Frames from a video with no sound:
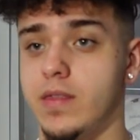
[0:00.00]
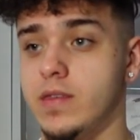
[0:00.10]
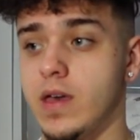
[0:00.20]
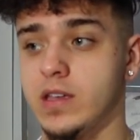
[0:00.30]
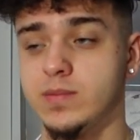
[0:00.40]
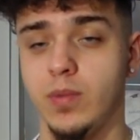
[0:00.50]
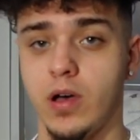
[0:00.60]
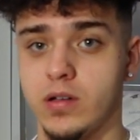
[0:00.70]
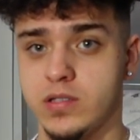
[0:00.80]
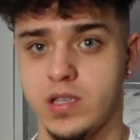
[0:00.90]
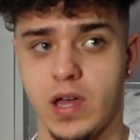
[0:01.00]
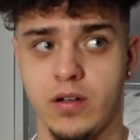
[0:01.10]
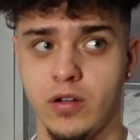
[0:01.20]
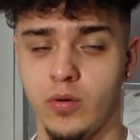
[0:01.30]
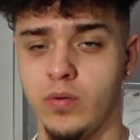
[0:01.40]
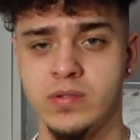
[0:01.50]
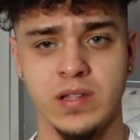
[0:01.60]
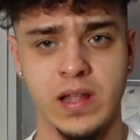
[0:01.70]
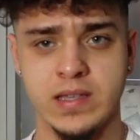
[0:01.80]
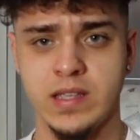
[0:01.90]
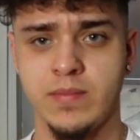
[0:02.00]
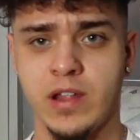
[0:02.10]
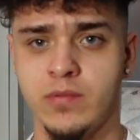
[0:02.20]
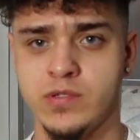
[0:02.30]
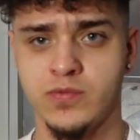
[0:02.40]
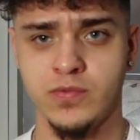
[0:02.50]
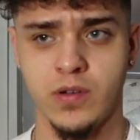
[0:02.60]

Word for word: The Xbox, I don't know, it was the last time that it was